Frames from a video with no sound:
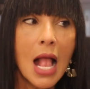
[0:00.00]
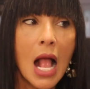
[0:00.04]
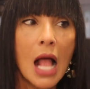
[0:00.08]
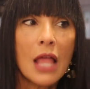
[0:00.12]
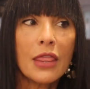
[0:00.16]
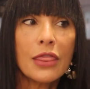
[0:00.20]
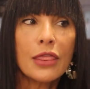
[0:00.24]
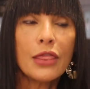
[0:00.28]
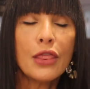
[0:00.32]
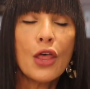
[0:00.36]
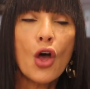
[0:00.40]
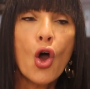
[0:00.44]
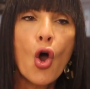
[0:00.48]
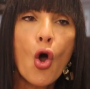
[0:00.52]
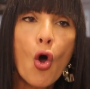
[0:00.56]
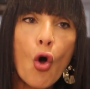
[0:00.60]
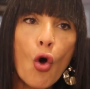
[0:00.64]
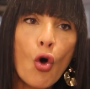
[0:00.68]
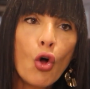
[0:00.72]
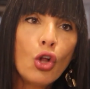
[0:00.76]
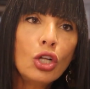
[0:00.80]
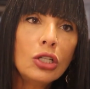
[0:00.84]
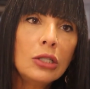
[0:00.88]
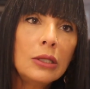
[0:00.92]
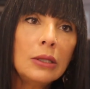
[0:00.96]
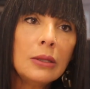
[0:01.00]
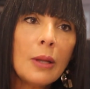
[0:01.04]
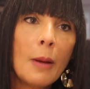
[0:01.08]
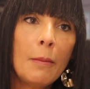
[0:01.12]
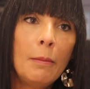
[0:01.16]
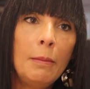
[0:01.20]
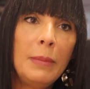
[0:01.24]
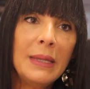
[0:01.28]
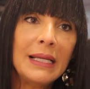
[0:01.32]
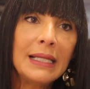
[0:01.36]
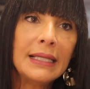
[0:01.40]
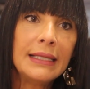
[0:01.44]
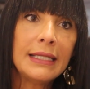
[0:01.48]
and the whole
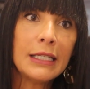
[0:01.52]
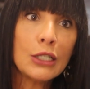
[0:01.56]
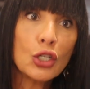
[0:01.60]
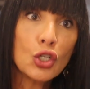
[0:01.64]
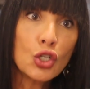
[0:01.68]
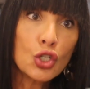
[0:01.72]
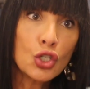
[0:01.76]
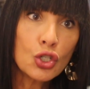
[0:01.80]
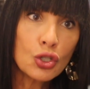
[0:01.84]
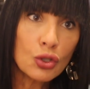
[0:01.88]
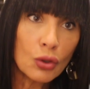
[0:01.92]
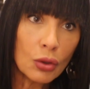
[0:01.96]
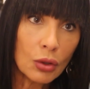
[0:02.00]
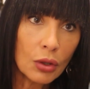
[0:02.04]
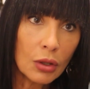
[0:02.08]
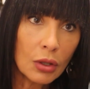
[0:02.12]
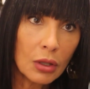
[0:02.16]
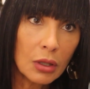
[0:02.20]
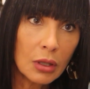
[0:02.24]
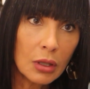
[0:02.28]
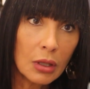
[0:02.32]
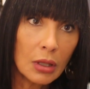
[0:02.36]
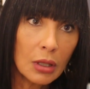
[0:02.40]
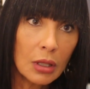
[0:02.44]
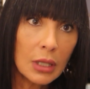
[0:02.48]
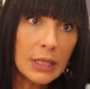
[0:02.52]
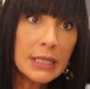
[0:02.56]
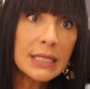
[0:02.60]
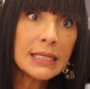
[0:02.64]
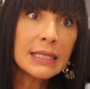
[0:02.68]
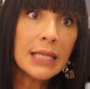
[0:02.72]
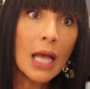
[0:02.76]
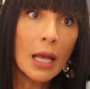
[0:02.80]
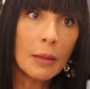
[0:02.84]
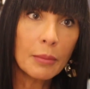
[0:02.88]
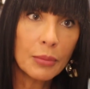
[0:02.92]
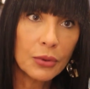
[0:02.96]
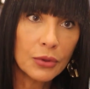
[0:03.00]
building shook in
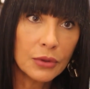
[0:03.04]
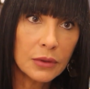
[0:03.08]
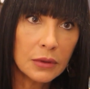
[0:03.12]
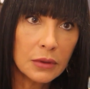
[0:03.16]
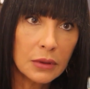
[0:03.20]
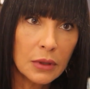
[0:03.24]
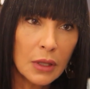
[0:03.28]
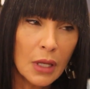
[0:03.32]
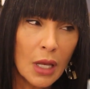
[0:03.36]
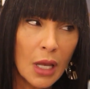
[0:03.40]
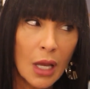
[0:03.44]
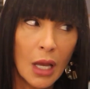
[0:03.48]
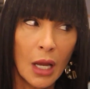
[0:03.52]
Cyprus.